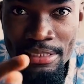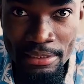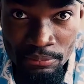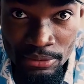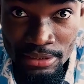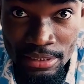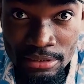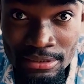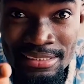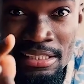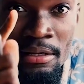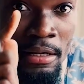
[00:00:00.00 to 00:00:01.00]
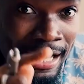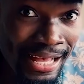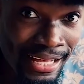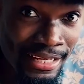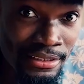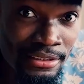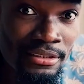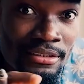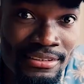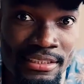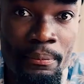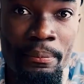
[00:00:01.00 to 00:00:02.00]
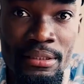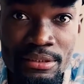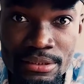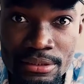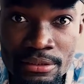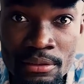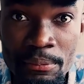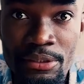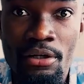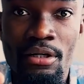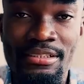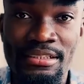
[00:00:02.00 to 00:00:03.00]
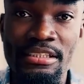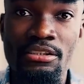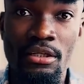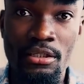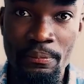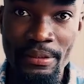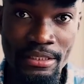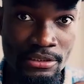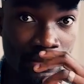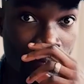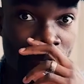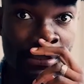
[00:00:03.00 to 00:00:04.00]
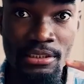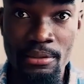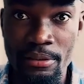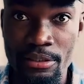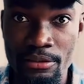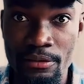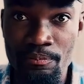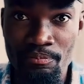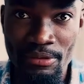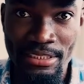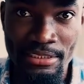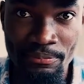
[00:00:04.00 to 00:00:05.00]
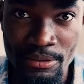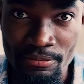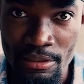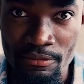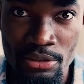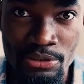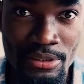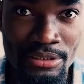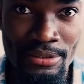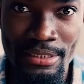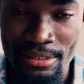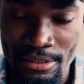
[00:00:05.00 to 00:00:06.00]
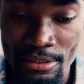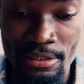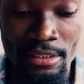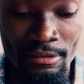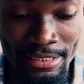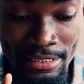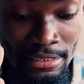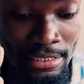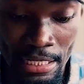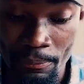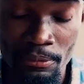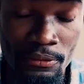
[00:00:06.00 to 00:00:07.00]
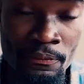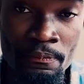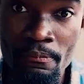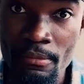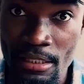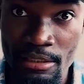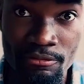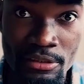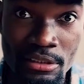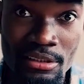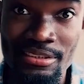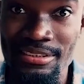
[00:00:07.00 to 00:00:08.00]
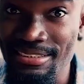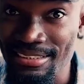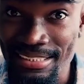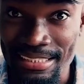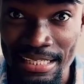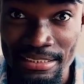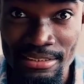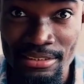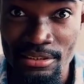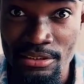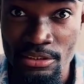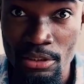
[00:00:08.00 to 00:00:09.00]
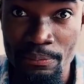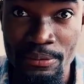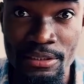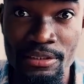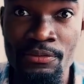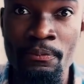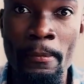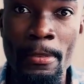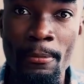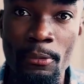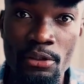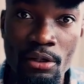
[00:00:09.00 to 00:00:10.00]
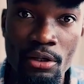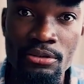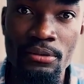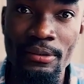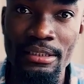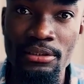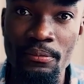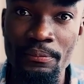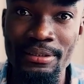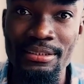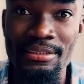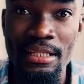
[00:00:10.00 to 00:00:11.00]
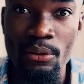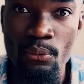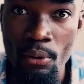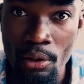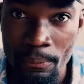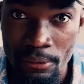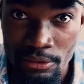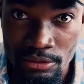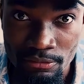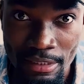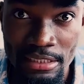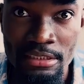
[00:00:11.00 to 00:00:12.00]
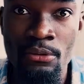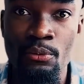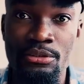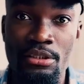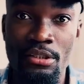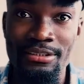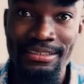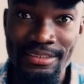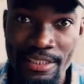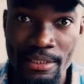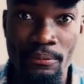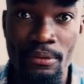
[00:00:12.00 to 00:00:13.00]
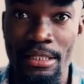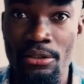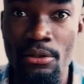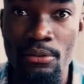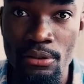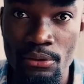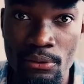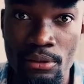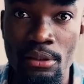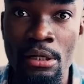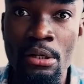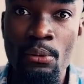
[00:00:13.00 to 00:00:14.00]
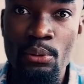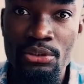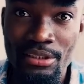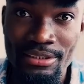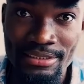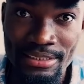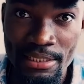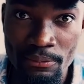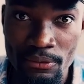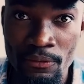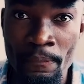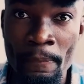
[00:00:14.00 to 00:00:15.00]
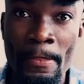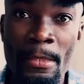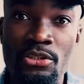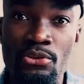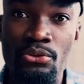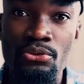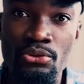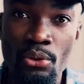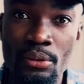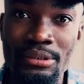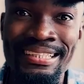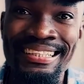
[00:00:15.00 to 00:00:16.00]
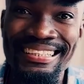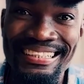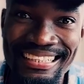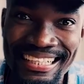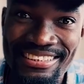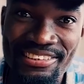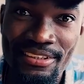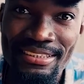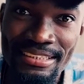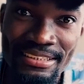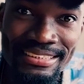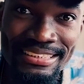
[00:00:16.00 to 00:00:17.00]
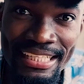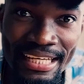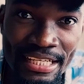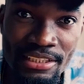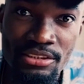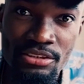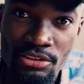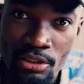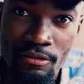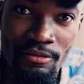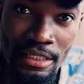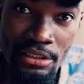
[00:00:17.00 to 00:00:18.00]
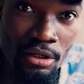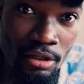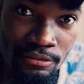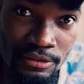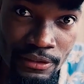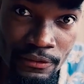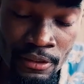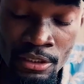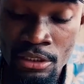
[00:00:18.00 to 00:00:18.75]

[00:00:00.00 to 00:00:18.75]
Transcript: 10% and stability, because these are the biggest companies in America. S&P 500, you can think again, Apple, Nvidia, you still get access to these companies, but you also get companies like Walmart, right? That are stable, like Coca-Cola, which are stable. So you don't necessarily need to change stuff that often.